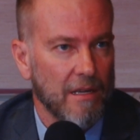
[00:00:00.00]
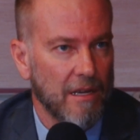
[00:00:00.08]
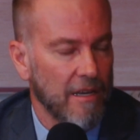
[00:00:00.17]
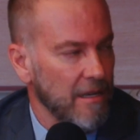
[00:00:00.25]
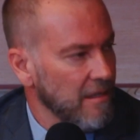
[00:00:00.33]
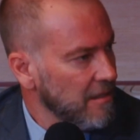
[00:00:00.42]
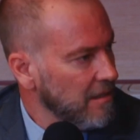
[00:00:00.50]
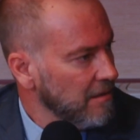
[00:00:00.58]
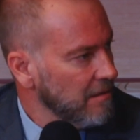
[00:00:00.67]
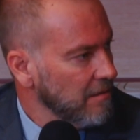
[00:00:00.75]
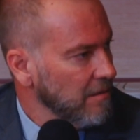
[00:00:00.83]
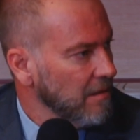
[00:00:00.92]
case,
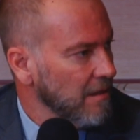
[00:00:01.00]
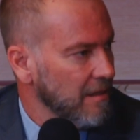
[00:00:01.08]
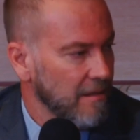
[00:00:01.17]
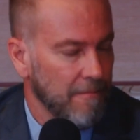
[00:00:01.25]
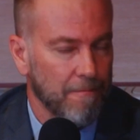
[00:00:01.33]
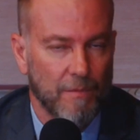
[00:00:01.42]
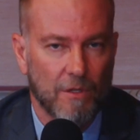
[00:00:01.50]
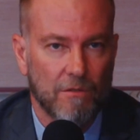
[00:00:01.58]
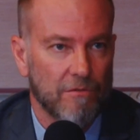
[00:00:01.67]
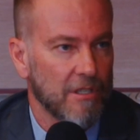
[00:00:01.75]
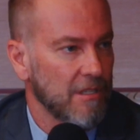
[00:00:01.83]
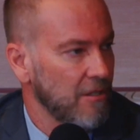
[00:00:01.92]

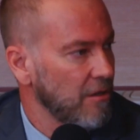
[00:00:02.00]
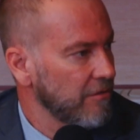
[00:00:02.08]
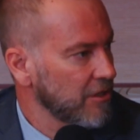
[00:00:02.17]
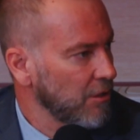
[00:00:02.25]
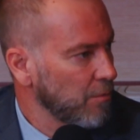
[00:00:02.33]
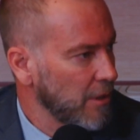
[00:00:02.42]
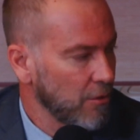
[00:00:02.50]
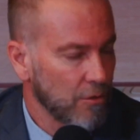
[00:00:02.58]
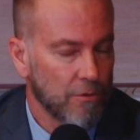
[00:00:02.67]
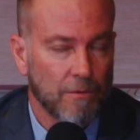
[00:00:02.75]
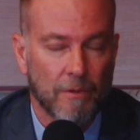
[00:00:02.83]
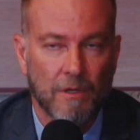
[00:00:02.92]
University of São
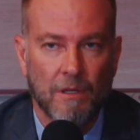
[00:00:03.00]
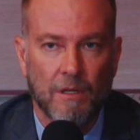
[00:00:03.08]
Paulo,